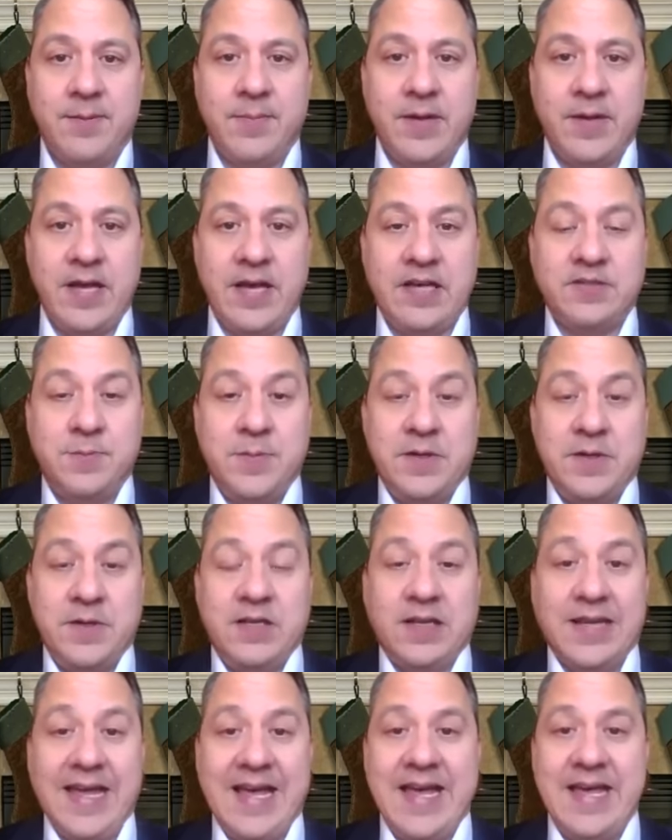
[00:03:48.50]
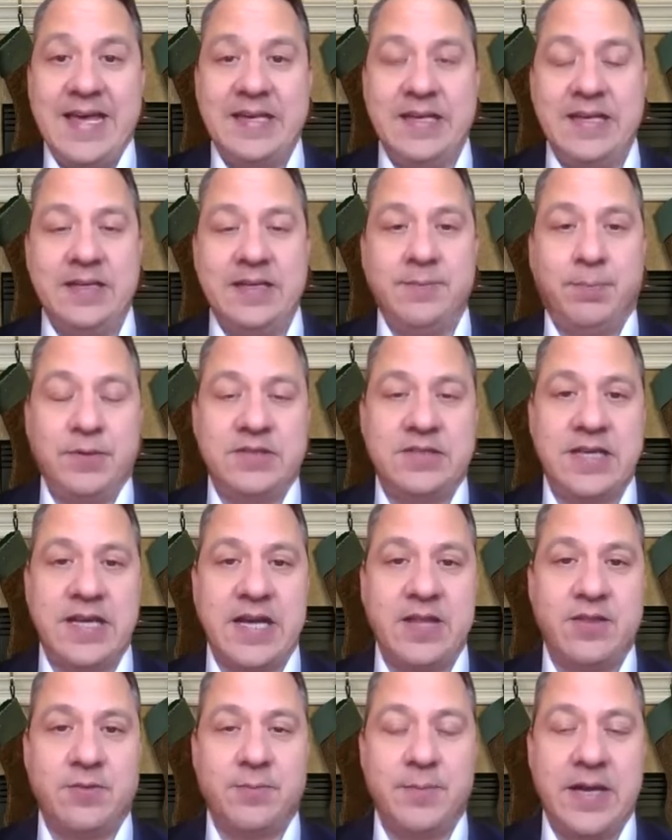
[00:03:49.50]
has been led and put
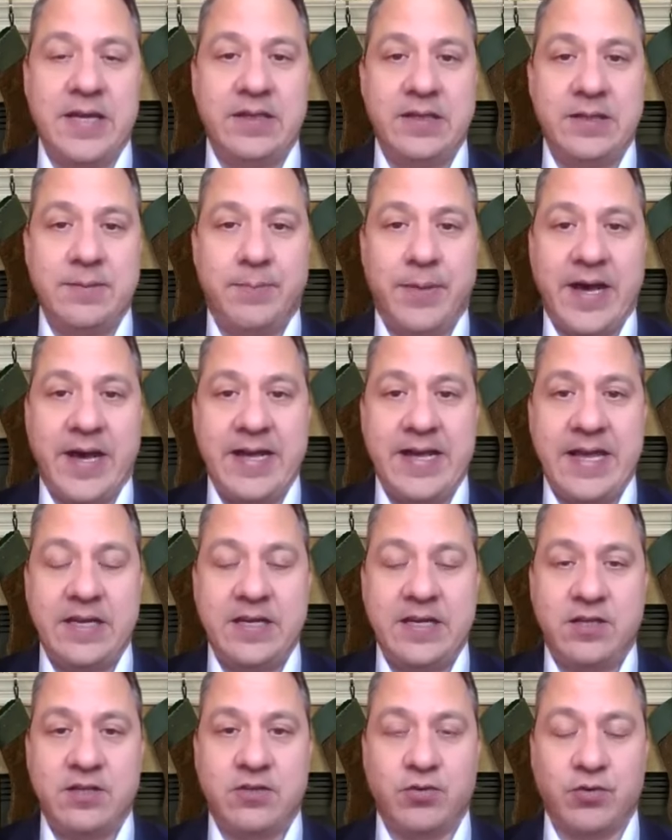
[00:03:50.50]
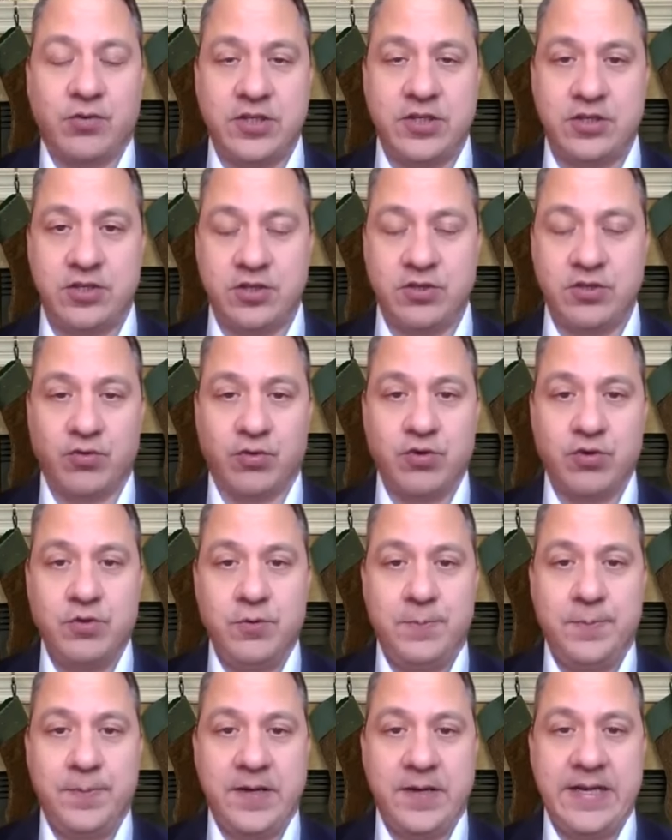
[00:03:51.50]
together mainly by a Christian
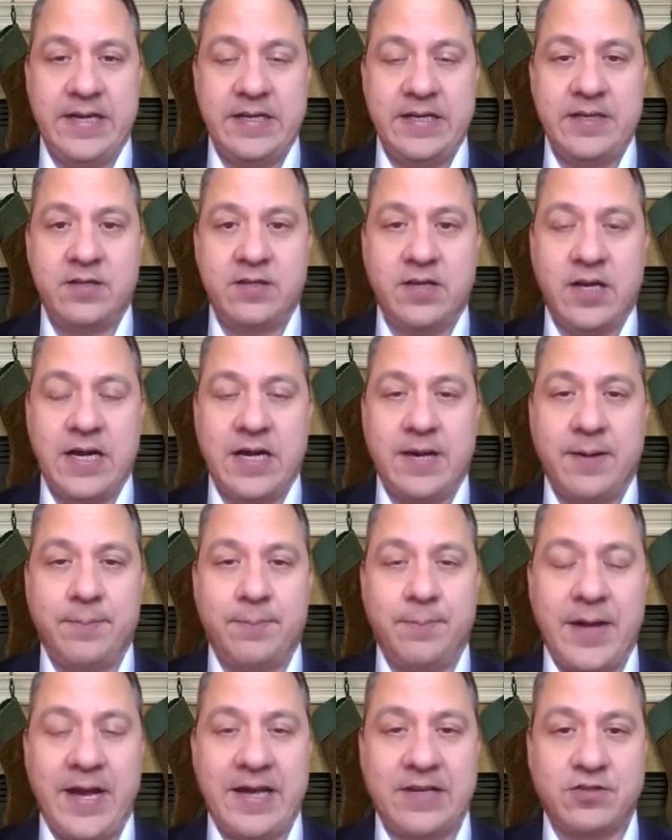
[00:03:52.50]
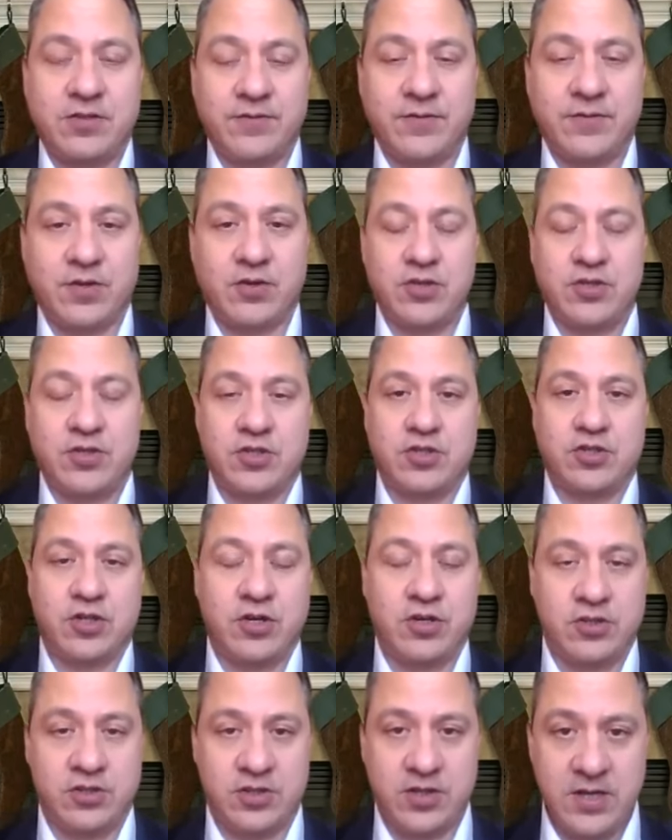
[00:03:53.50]
group, a pastor of a Christian
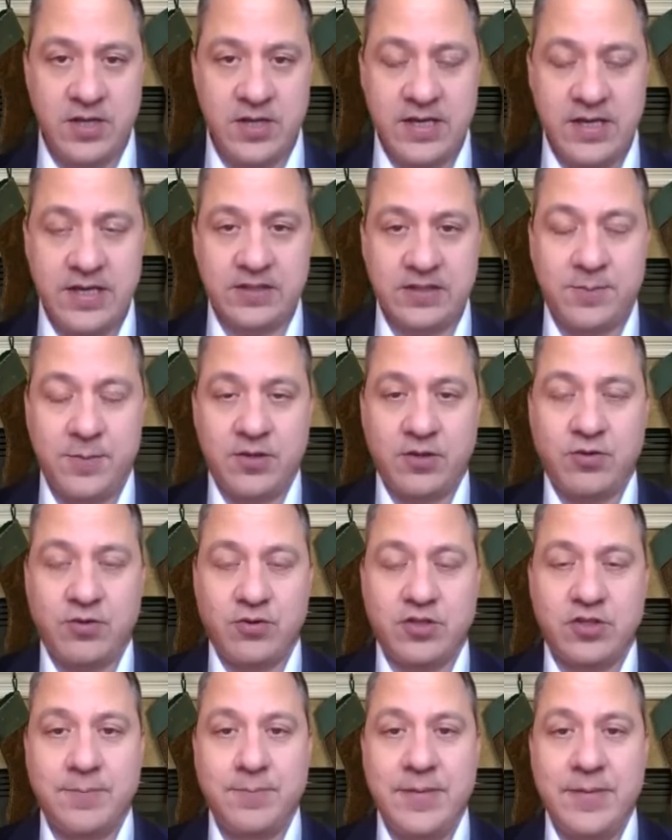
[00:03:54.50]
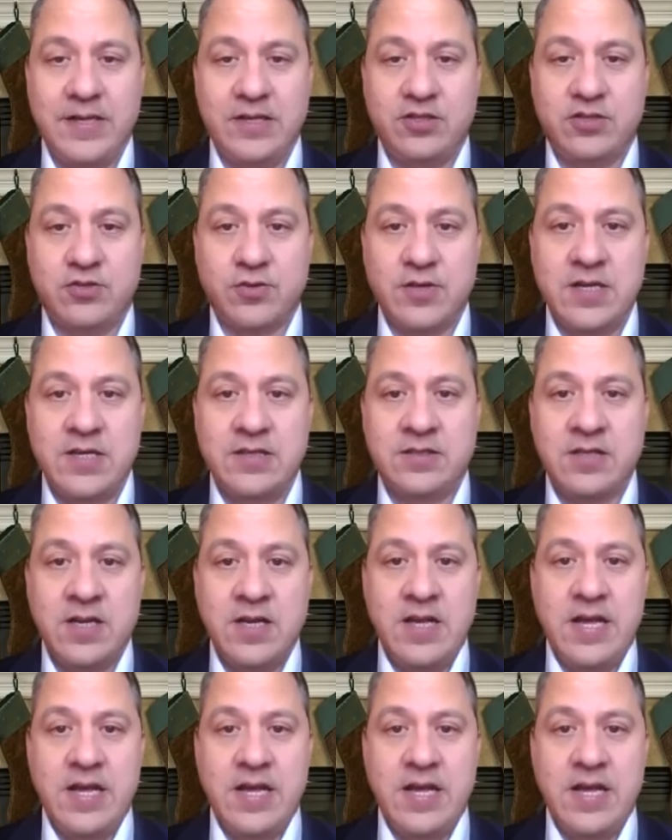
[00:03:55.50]
church, and some other Christian ministries.